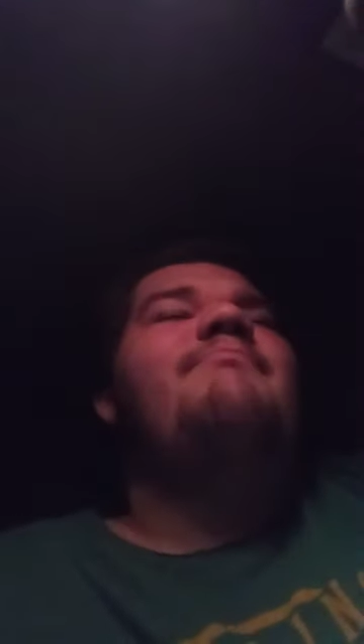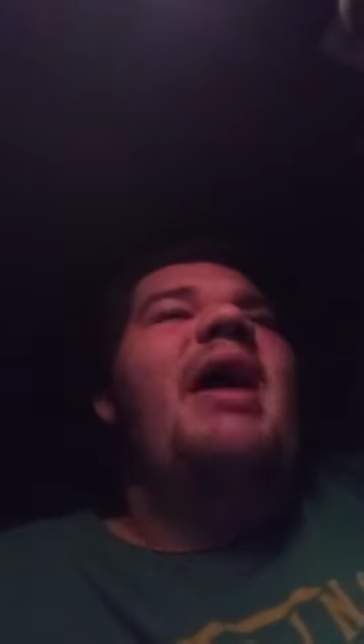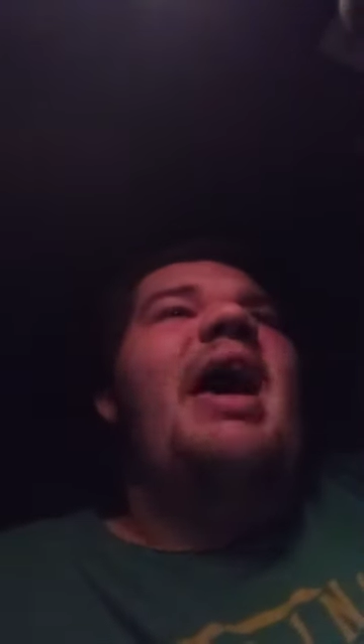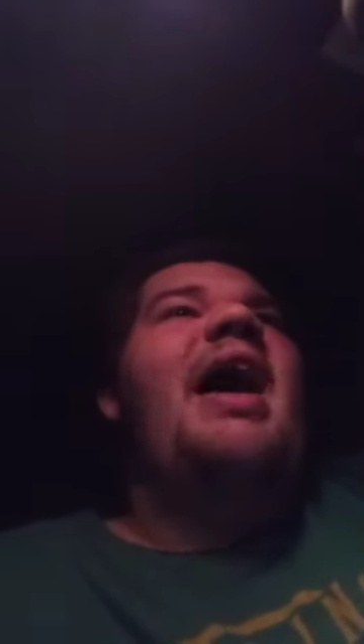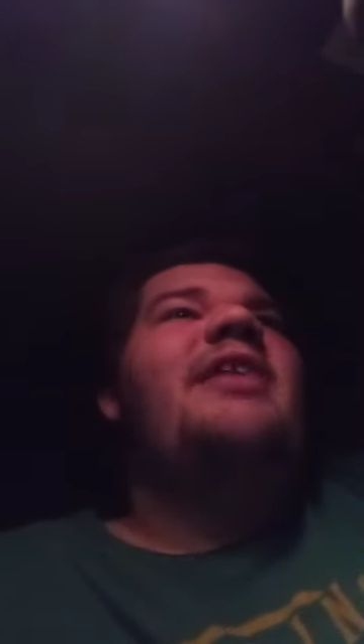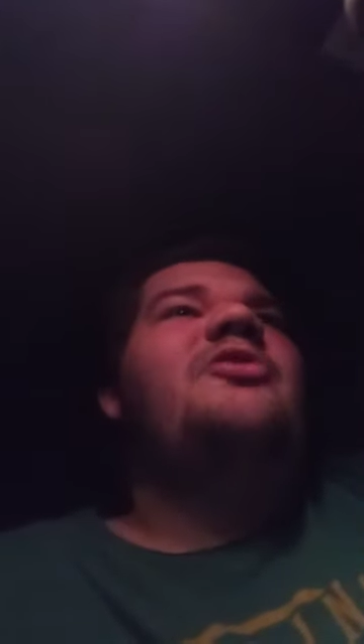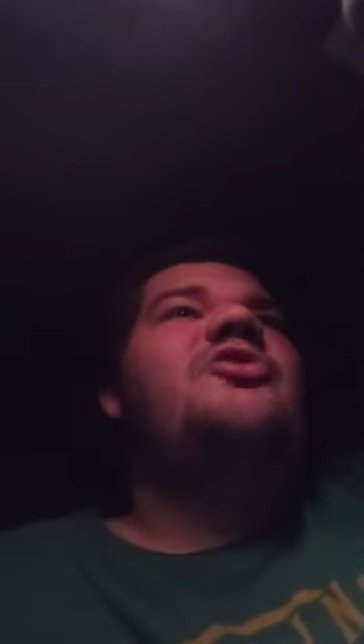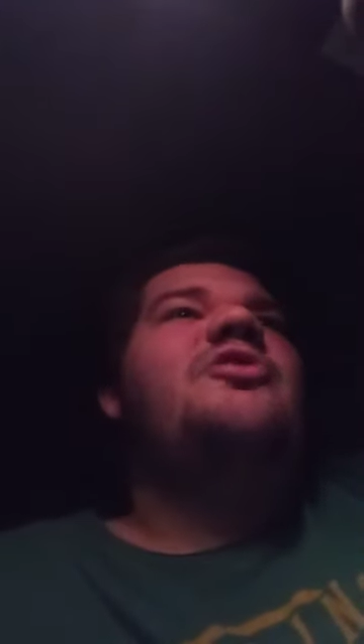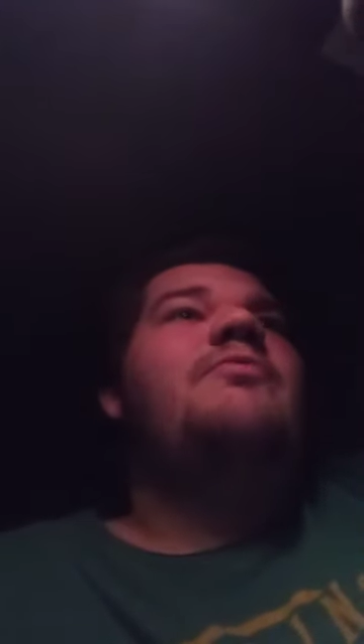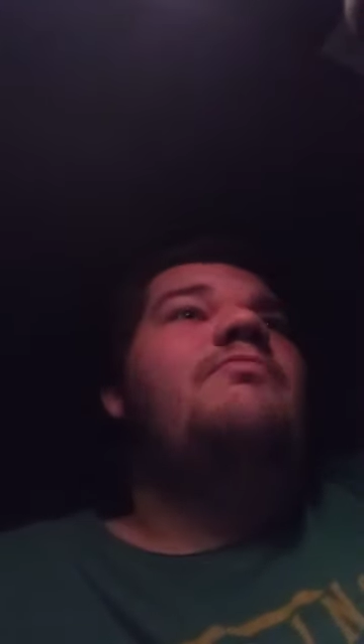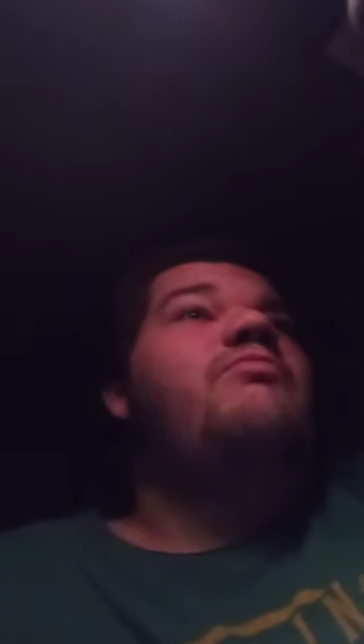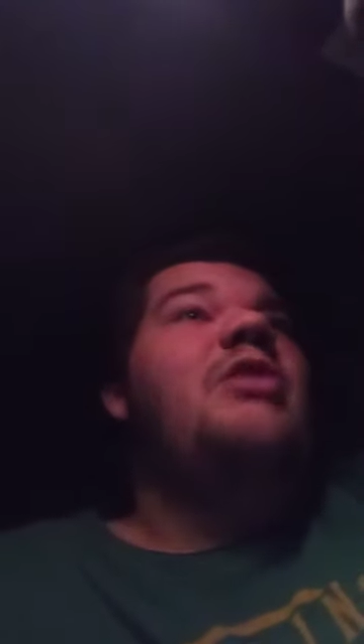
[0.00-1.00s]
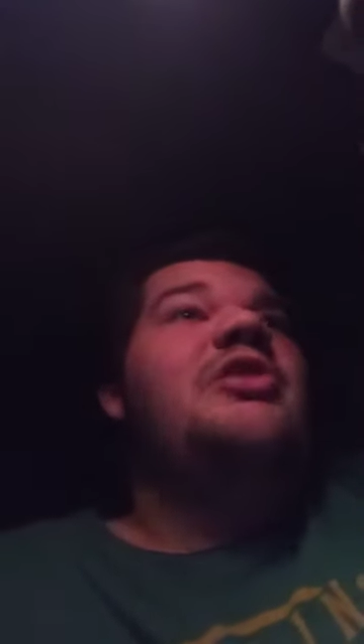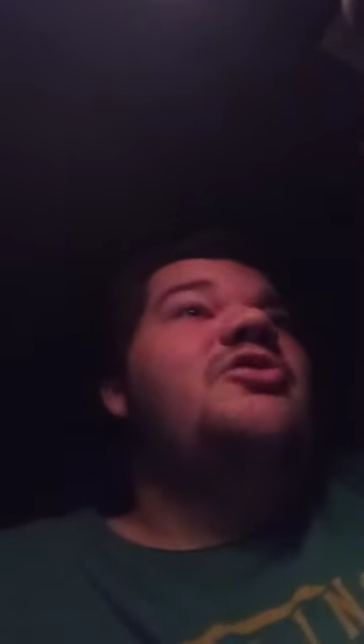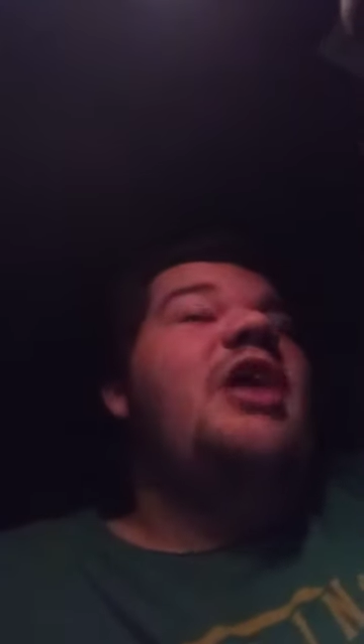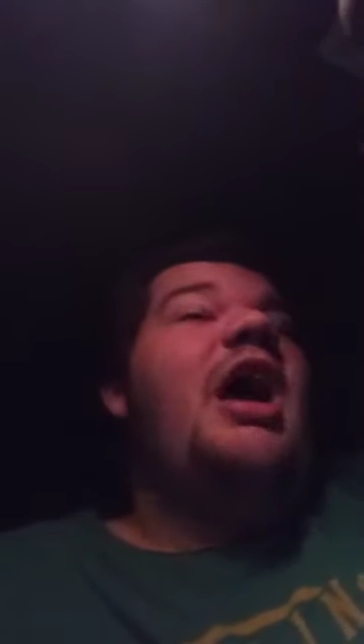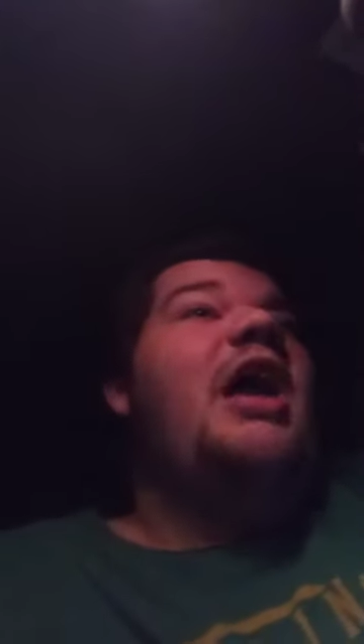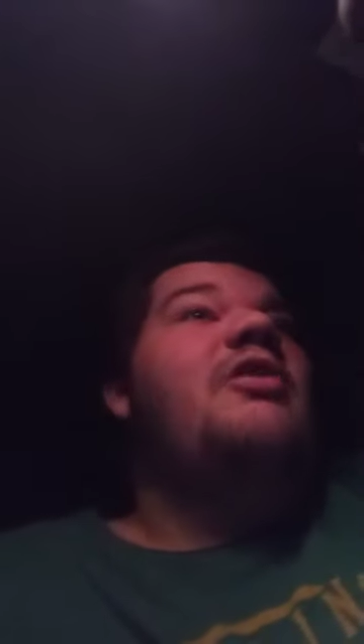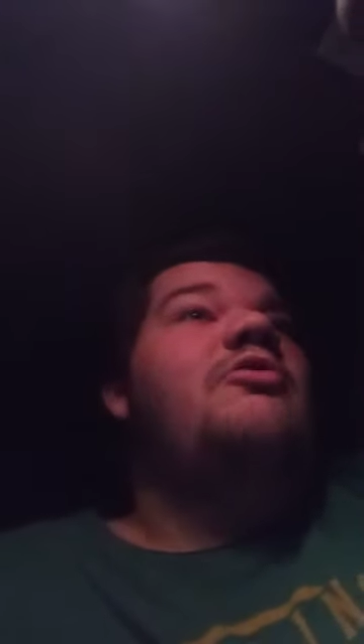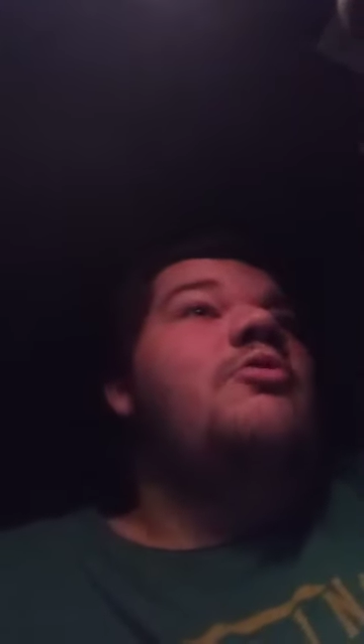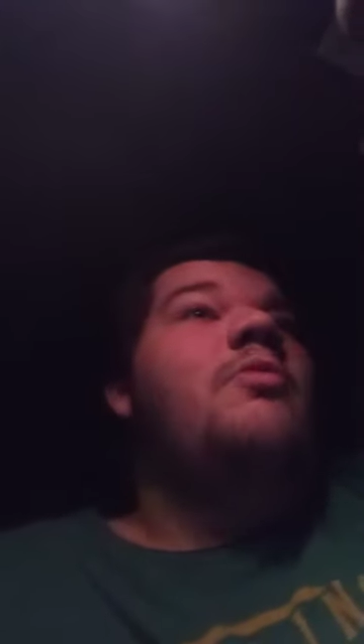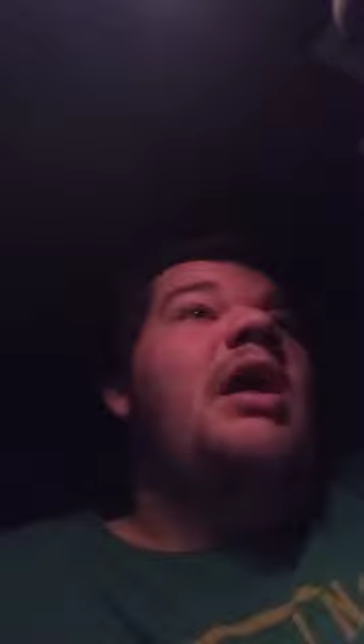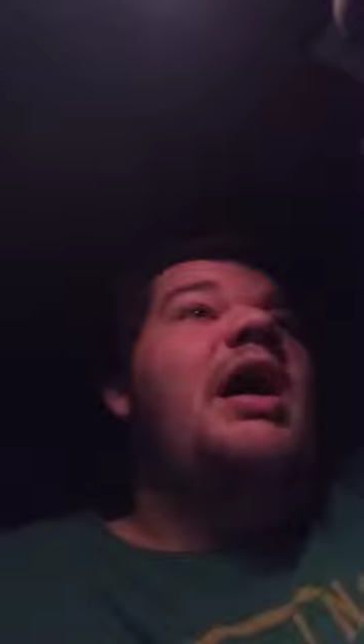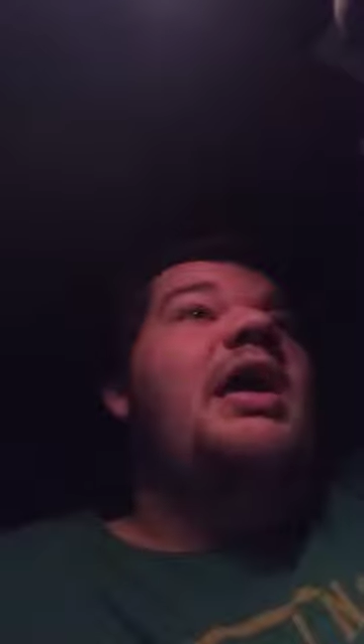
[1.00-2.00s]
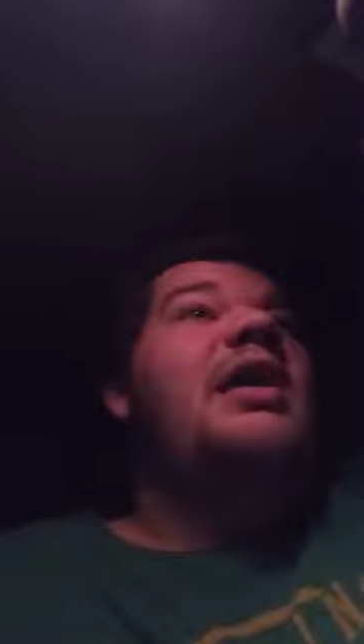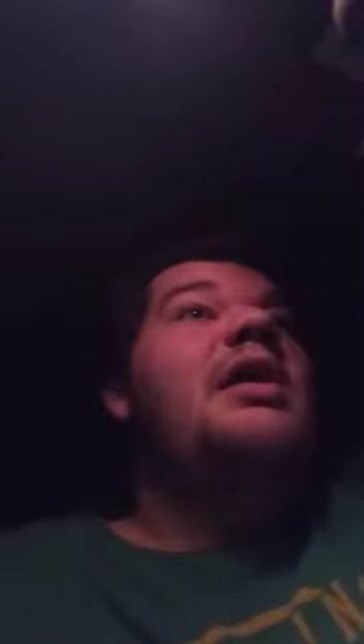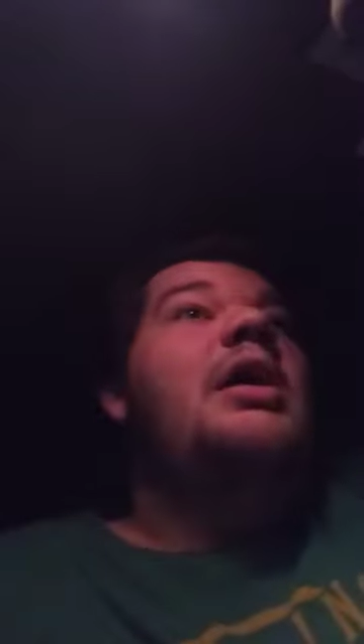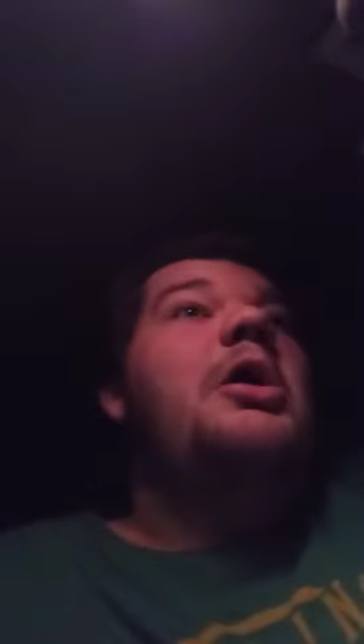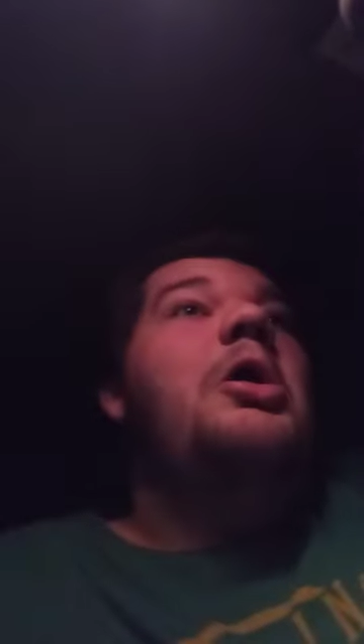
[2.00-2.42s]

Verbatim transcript: match, which I don't know why.